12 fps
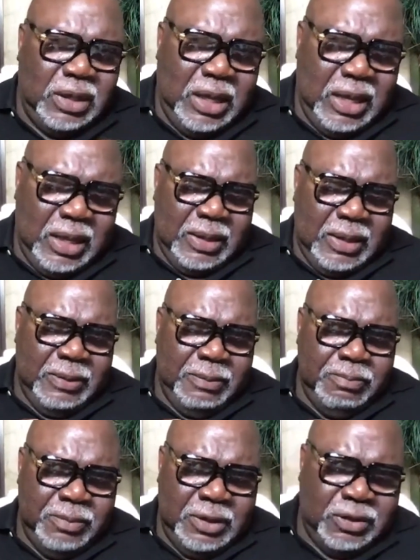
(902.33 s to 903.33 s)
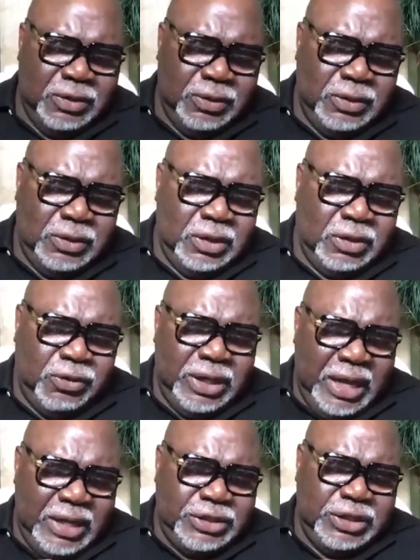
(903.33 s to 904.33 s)
the
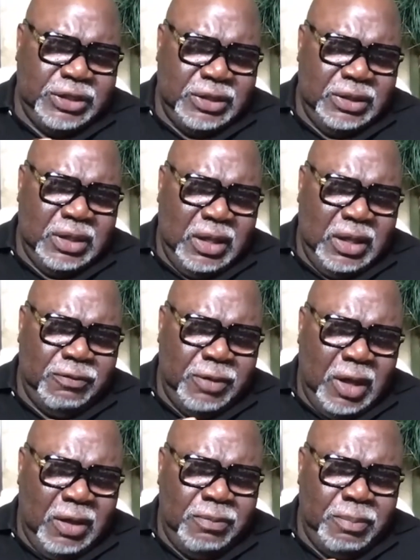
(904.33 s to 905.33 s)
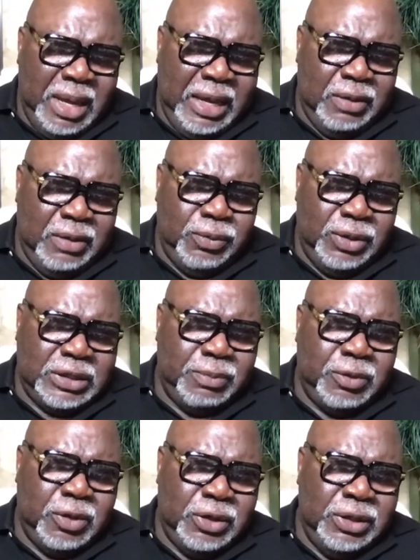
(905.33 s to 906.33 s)
creation of man, which
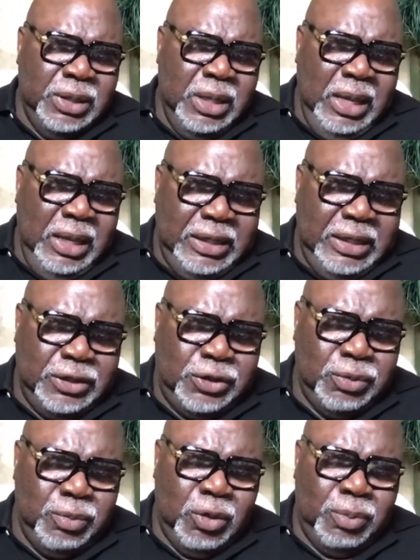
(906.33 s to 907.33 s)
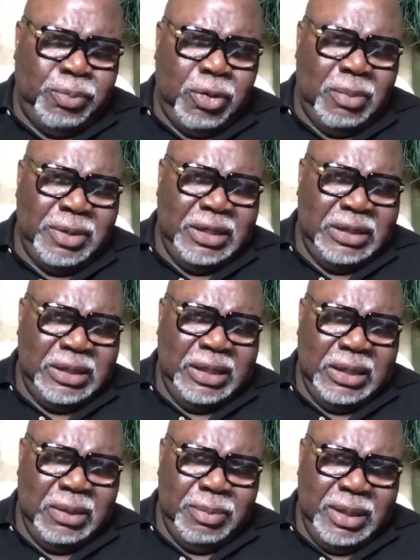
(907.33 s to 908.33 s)
I'm going to get to more prominently
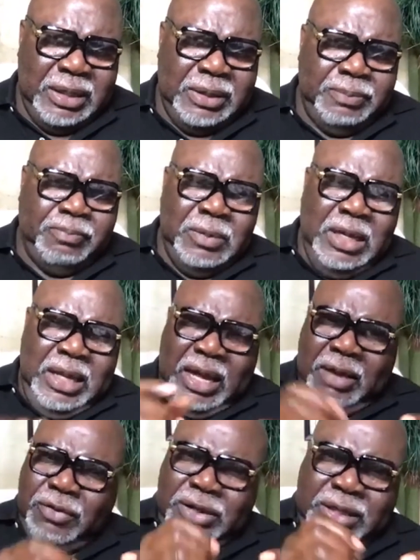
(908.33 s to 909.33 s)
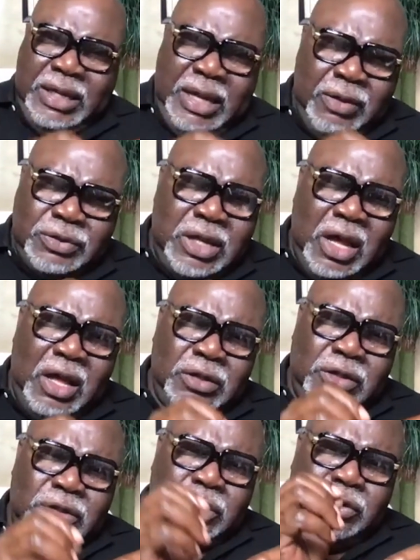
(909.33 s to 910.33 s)
in a minute, everything else God
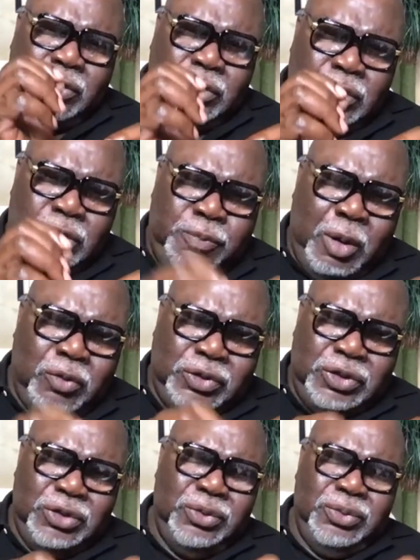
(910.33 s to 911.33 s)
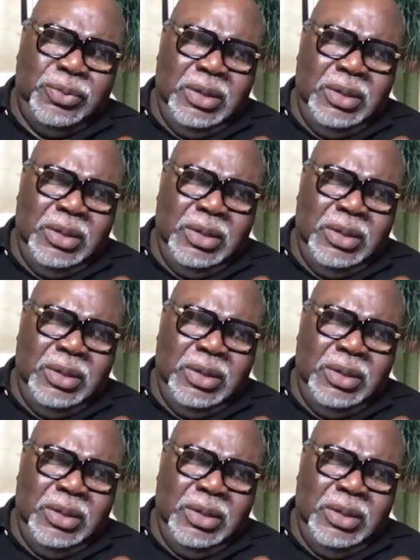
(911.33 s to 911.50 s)
spoke to,